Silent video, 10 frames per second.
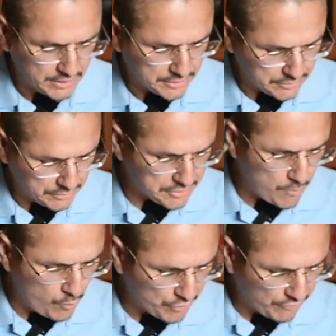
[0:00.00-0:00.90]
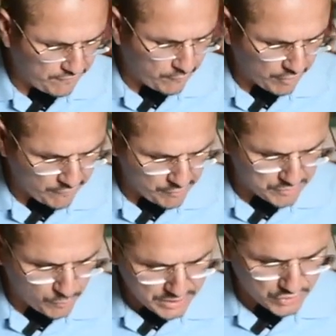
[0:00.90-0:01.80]
So Psalm 104, verse
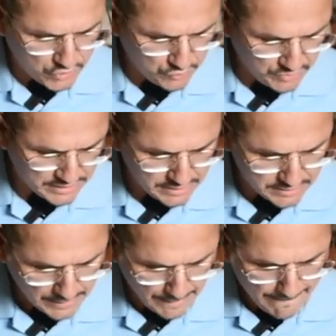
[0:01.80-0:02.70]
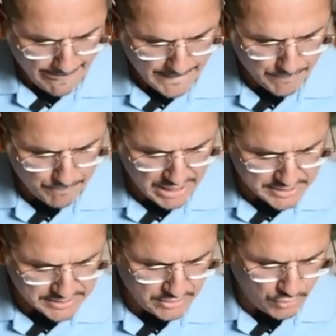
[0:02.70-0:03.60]
1 and 2, it says,
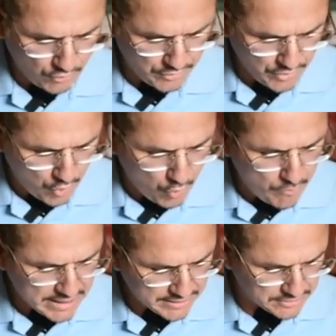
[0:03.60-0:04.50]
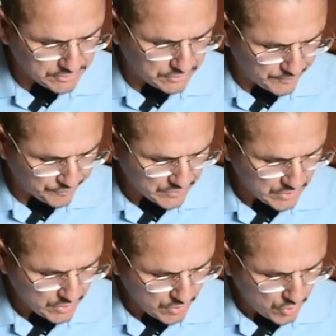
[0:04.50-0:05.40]
"Bless the Lord, O my soul.
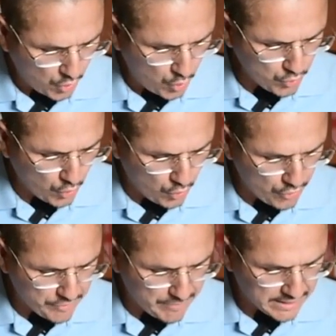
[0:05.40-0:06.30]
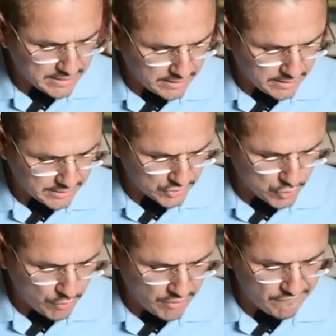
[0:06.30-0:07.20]
O Lord, my God,
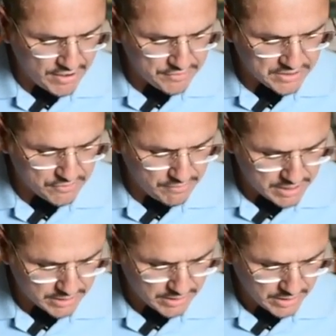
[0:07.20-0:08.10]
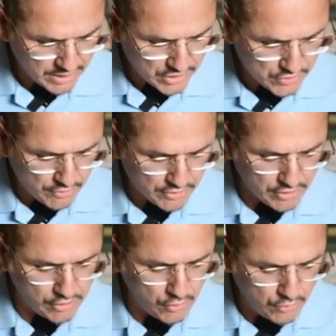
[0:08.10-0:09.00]
you are very great. You are
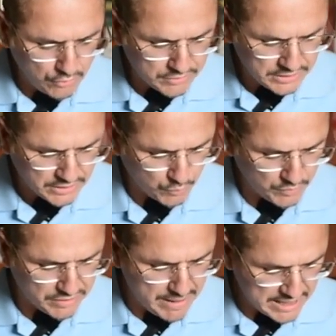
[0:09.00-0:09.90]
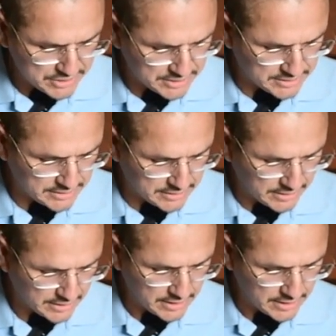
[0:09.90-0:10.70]
clothed with majesty.